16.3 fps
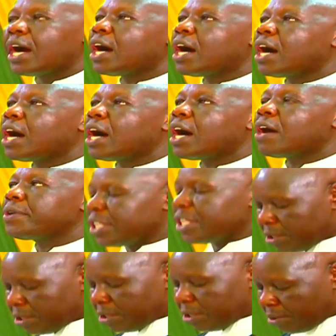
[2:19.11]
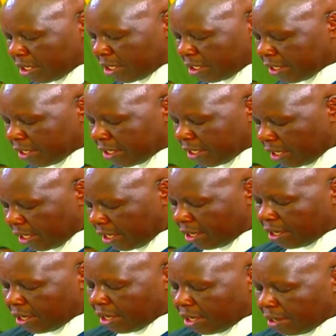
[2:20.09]
explained how in the
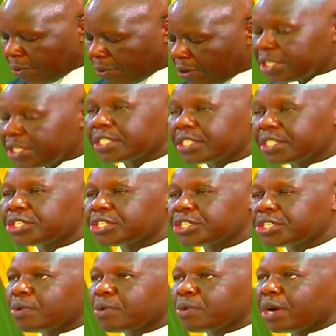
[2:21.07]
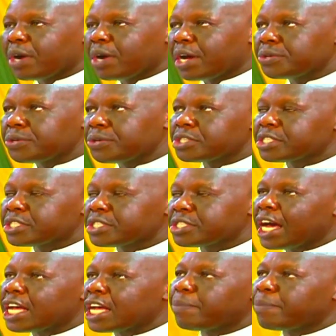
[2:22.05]
2017 polling
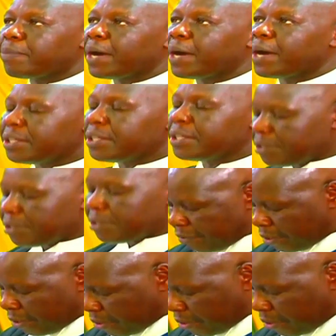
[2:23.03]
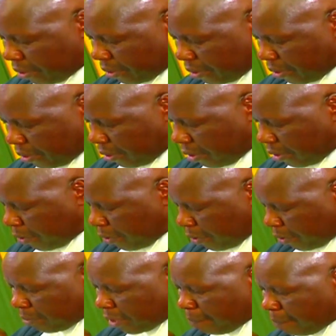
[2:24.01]
stations were used as part of those,
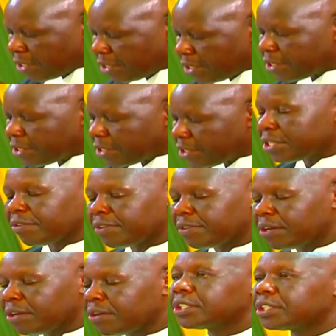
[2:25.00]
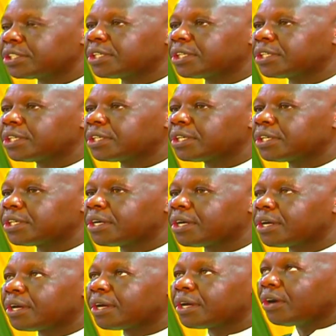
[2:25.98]
possibly the matrix of the logs. On our
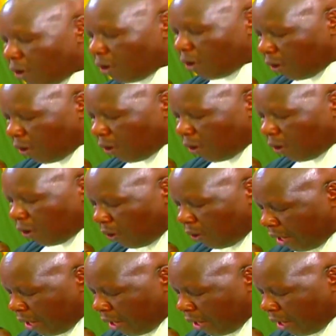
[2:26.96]
part, we noticed the